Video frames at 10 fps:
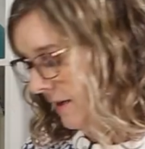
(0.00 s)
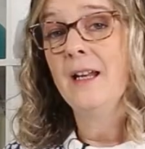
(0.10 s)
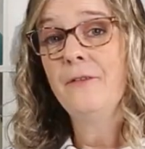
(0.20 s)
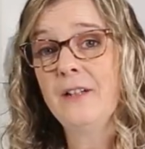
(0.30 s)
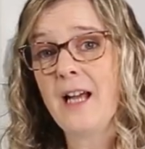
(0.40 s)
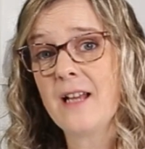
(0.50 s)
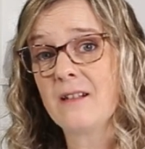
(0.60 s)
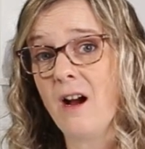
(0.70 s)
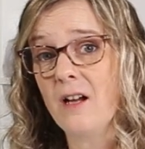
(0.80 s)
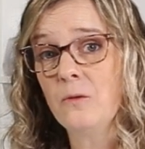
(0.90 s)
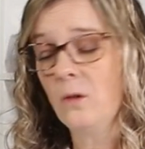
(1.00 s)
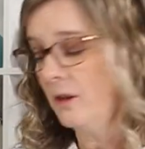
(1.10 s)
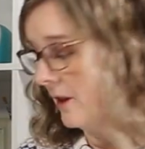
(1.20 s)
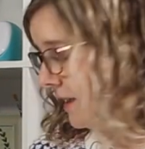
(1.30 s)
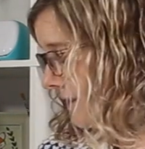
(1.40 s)
And if it has not, well,
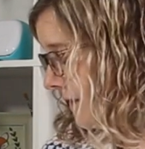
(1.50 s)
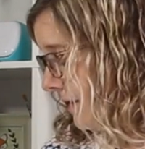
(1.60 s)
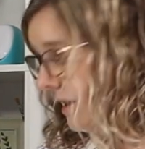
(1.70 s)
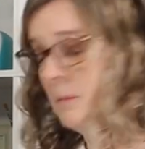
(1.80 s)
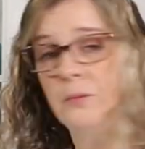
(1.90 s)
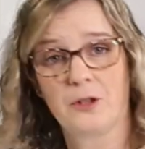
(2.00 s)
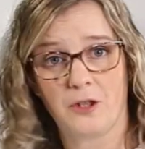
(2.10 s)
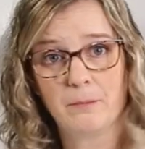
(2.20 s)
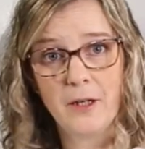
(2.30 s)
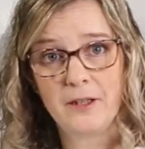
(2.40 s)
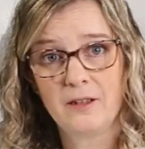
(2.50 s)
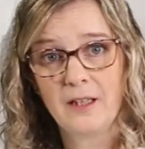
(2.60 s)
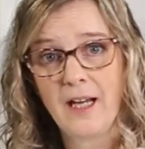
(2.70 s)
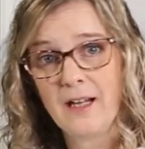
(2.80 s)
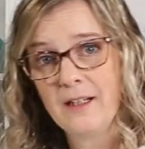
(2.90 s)
you can still push the button
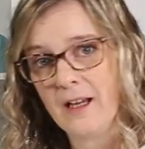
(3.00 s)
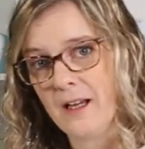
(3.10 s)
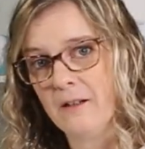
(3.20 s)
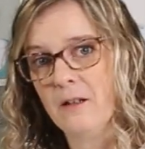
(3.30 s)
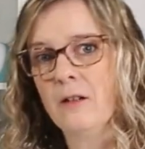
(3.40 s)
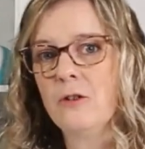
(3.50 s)
again and